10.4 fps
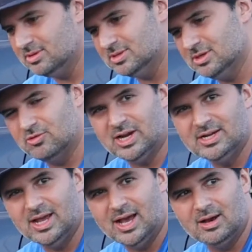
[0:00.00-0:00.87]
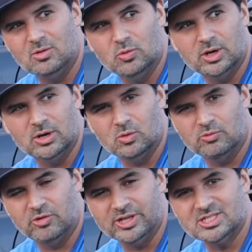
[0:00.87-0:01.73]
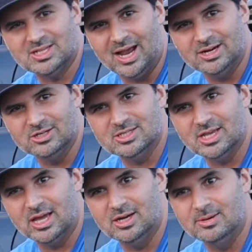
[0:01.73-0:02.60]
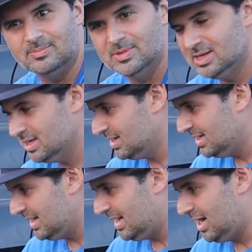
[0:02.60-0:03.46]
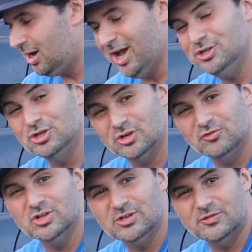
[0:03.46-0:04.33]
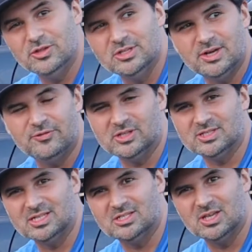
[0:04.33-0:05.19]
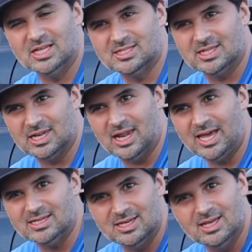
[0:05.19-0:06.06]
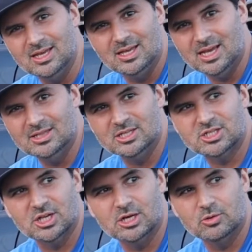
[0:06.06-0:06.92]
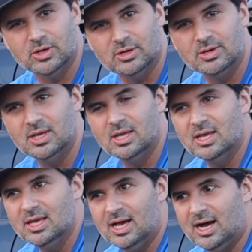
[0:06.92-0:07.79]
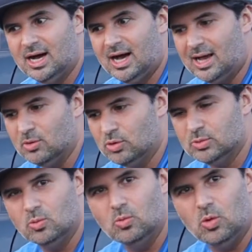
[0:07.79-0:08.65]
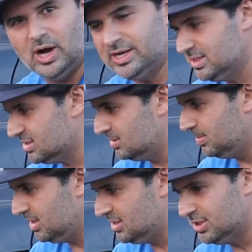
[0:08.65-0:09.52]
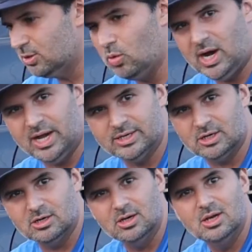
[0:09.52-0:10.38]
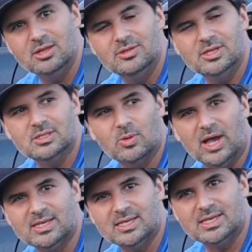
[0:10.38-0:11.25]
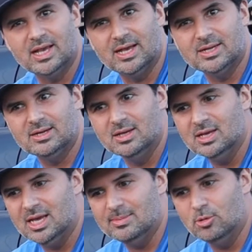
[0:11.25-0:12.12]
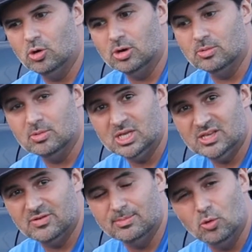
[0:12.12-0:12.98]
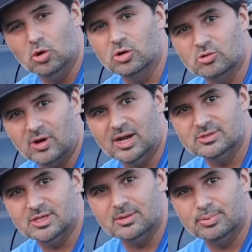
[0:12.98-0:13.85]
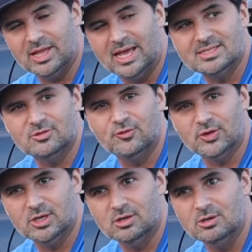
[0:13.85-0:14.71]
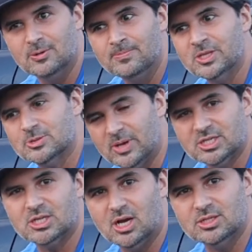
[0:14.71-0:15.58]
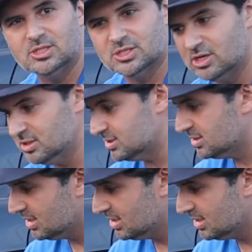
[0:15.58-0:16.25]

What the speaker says: So right now we're running staggered setup, and you can really feel the difference. It's light in the steering wheel. I would want it to be a little wider. This way I can get a even more grounded and planted feel, especially on the turns.